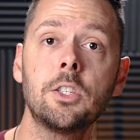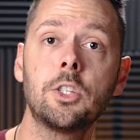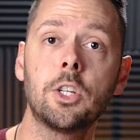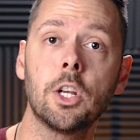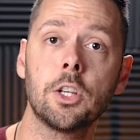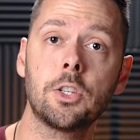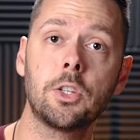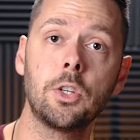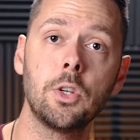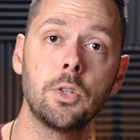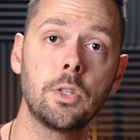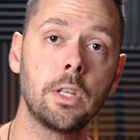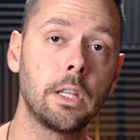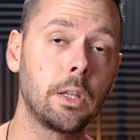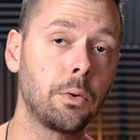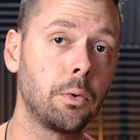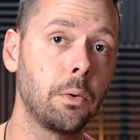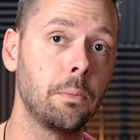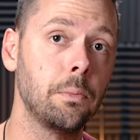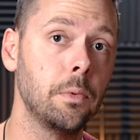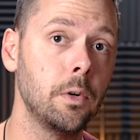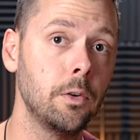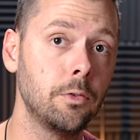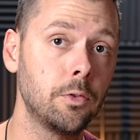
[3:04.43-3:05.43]
is just using the
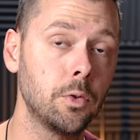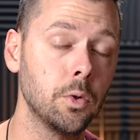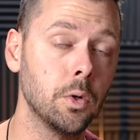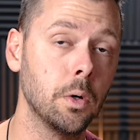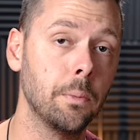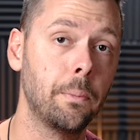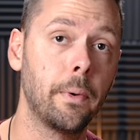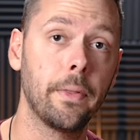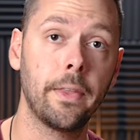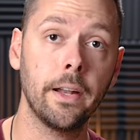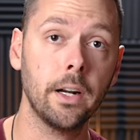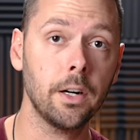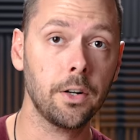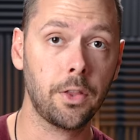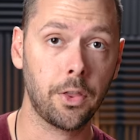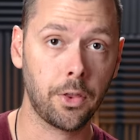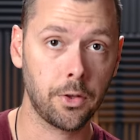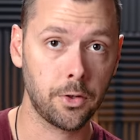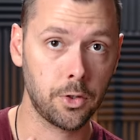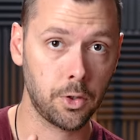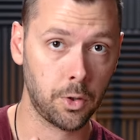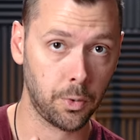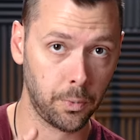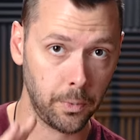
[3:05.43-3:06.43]
remove tool, but there are
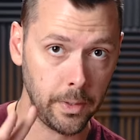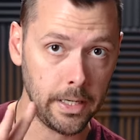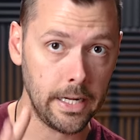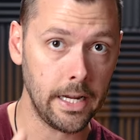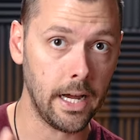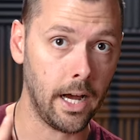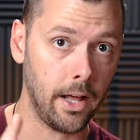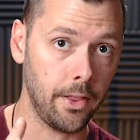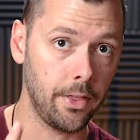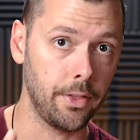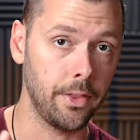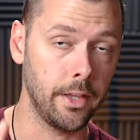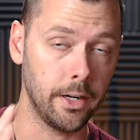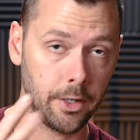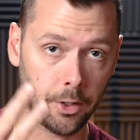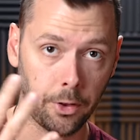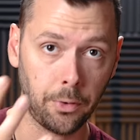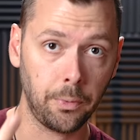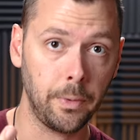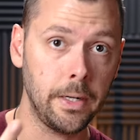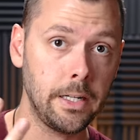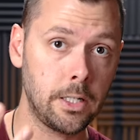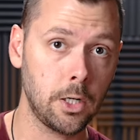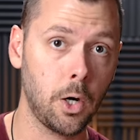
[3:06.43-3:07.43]
three, uh, there are
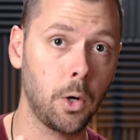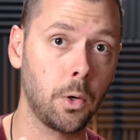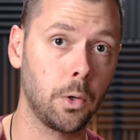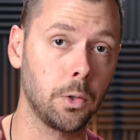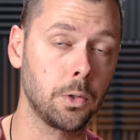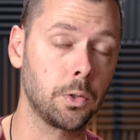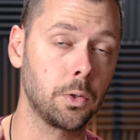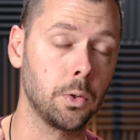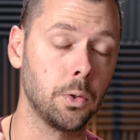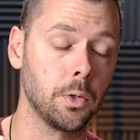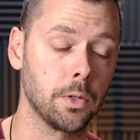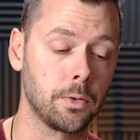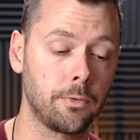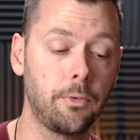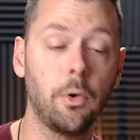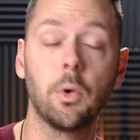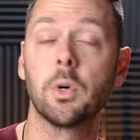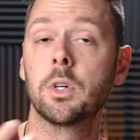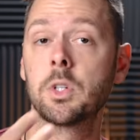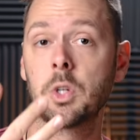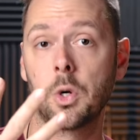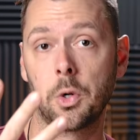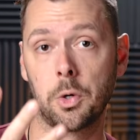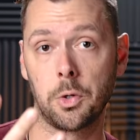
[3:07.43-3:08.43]
three total tools,
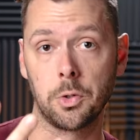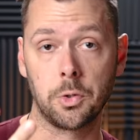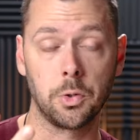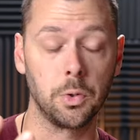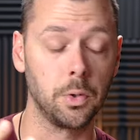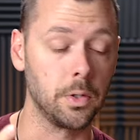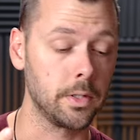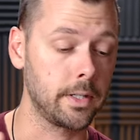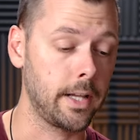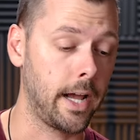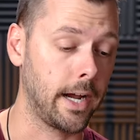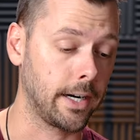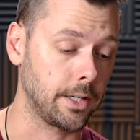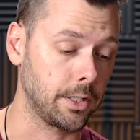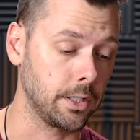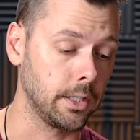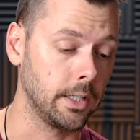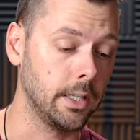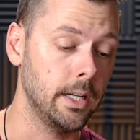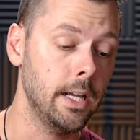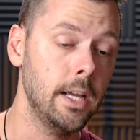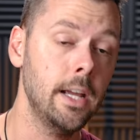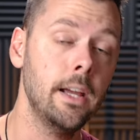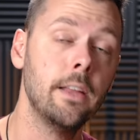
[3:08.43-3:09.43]
four total tools
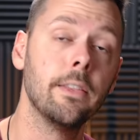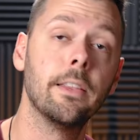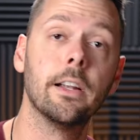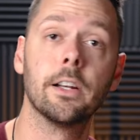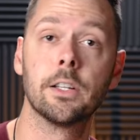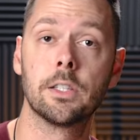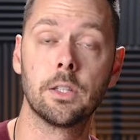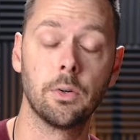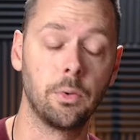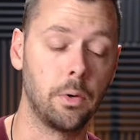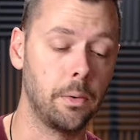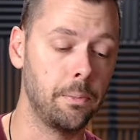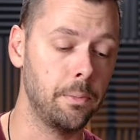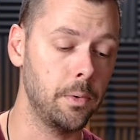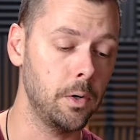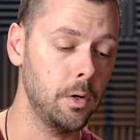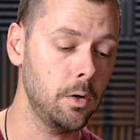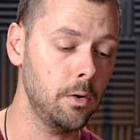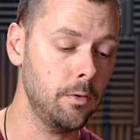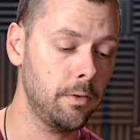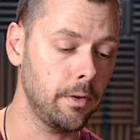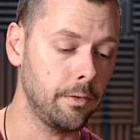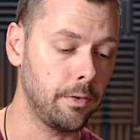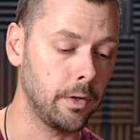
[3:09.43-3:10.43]
actually. There's the
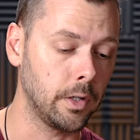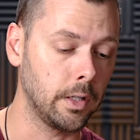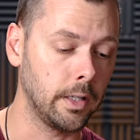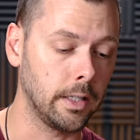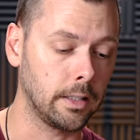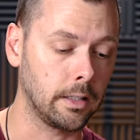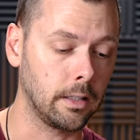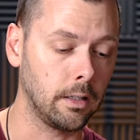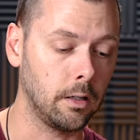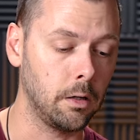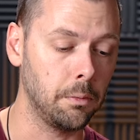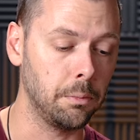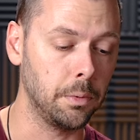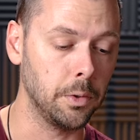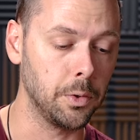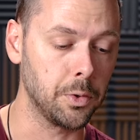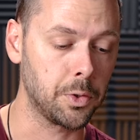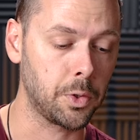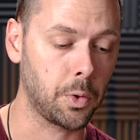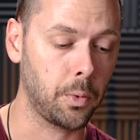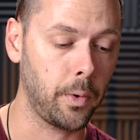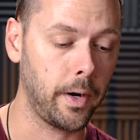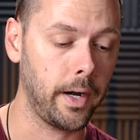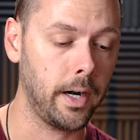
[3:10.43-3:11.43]
remove, if you click the little
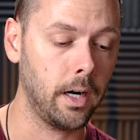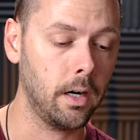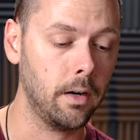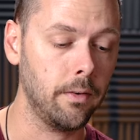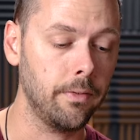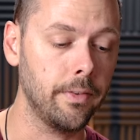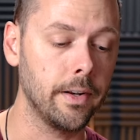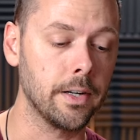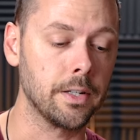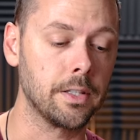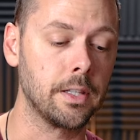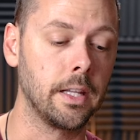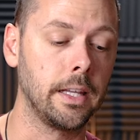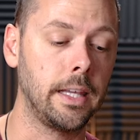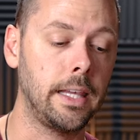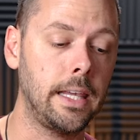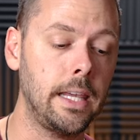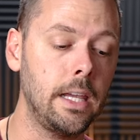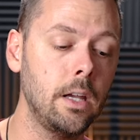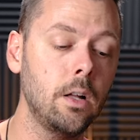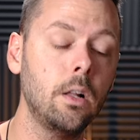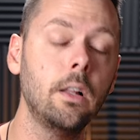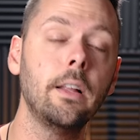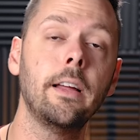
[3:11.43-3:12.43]
blue square, there's the
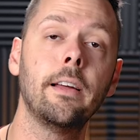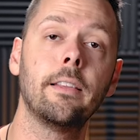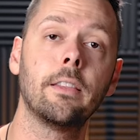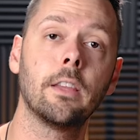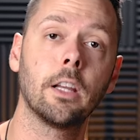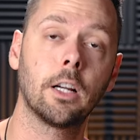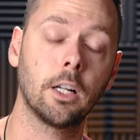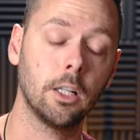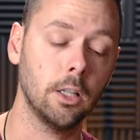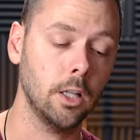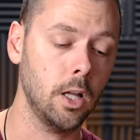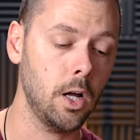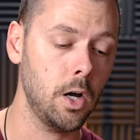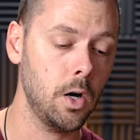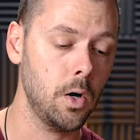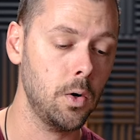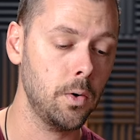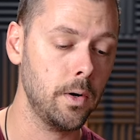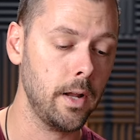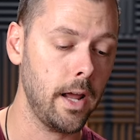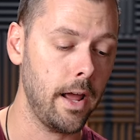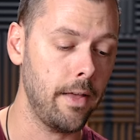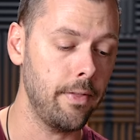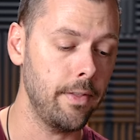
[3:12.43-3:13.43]
heal, the
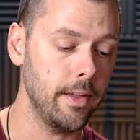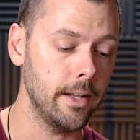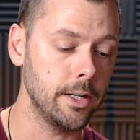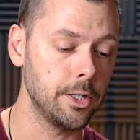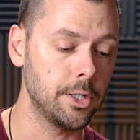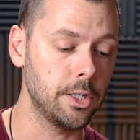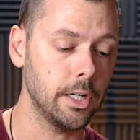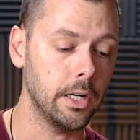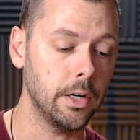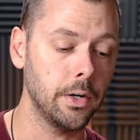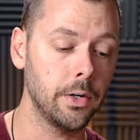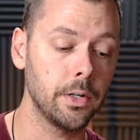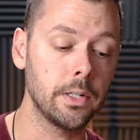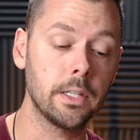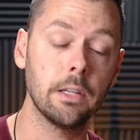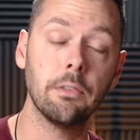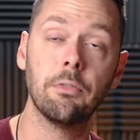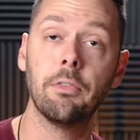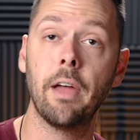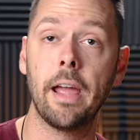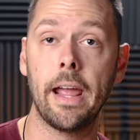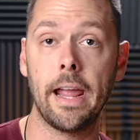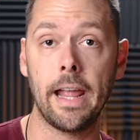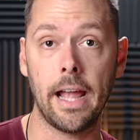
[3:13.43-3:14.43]
clone, and then
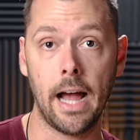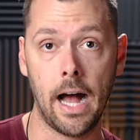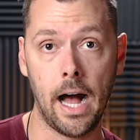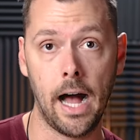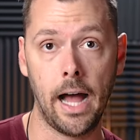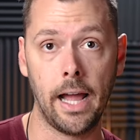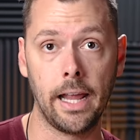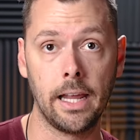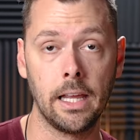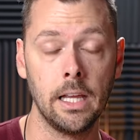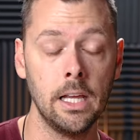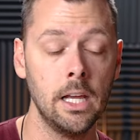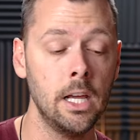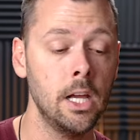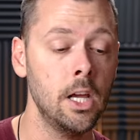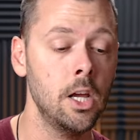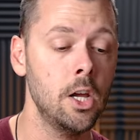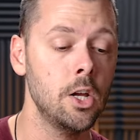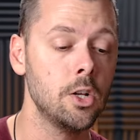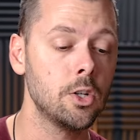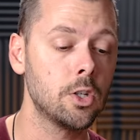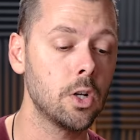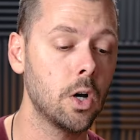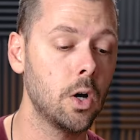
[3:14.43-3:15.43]
generative A I.
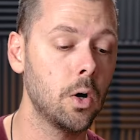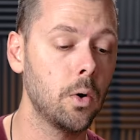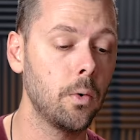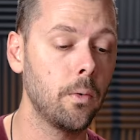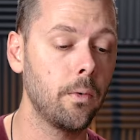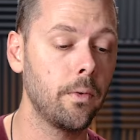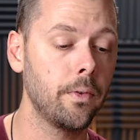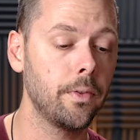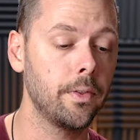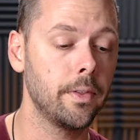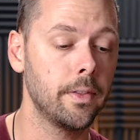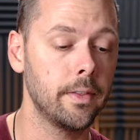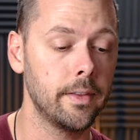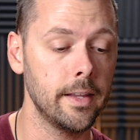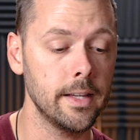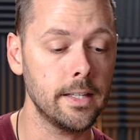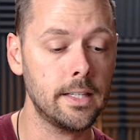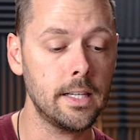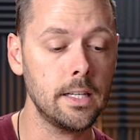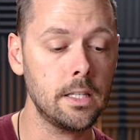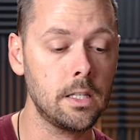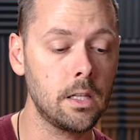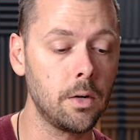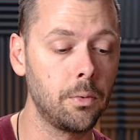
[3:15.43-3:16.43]
So
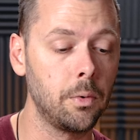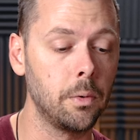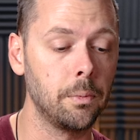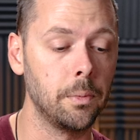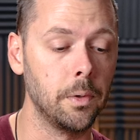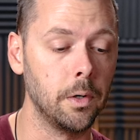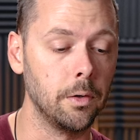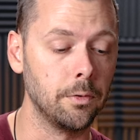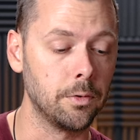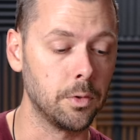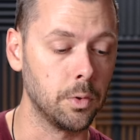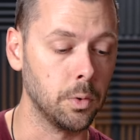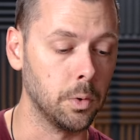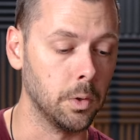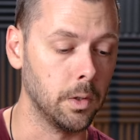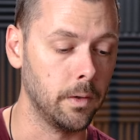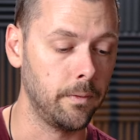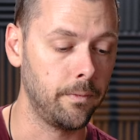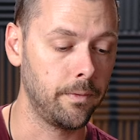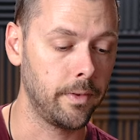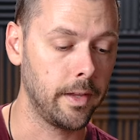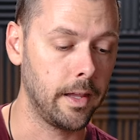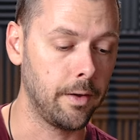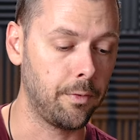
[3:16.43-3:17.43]
this is the remove
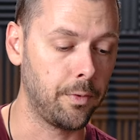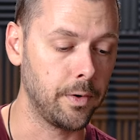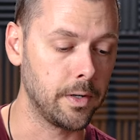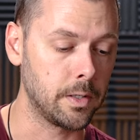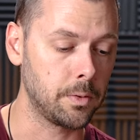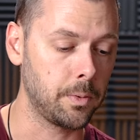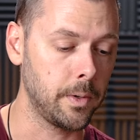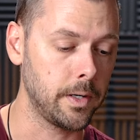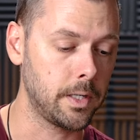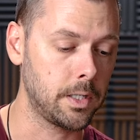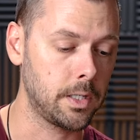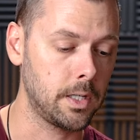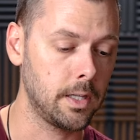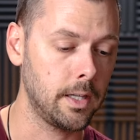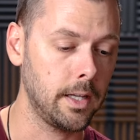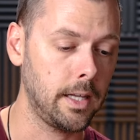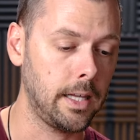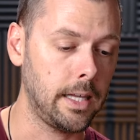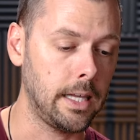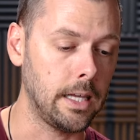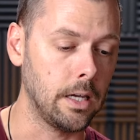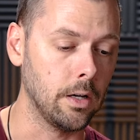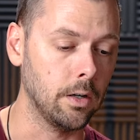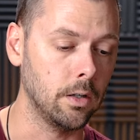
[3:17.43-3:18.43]
tool. If we switch to the
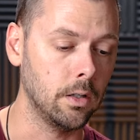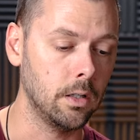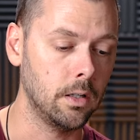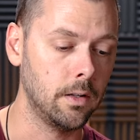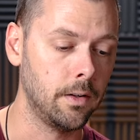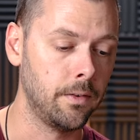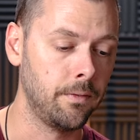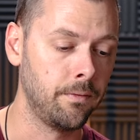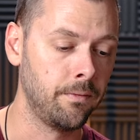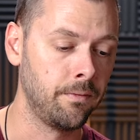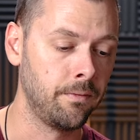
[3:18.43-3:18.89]
heal,